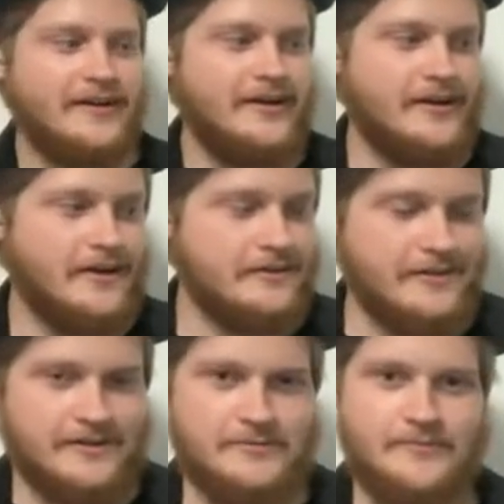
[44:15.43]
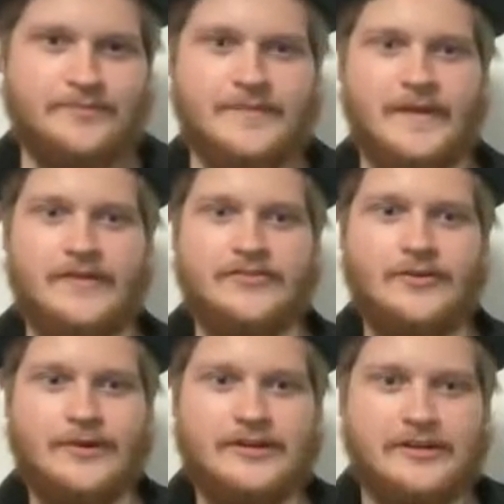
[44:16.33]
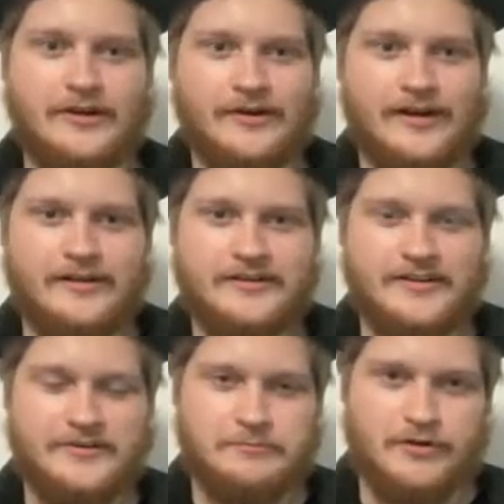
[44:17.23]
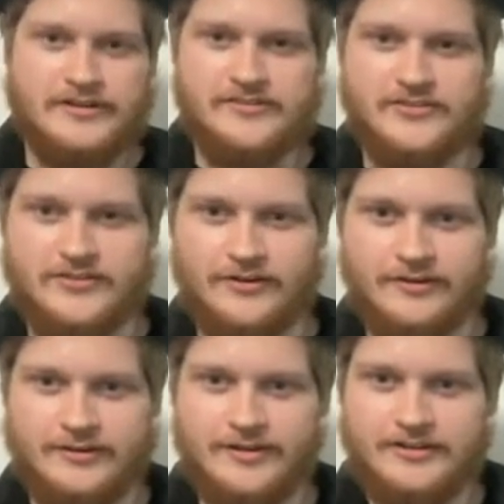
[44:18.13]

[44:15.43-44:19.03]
All right. So we're going to go ahead and get a print started.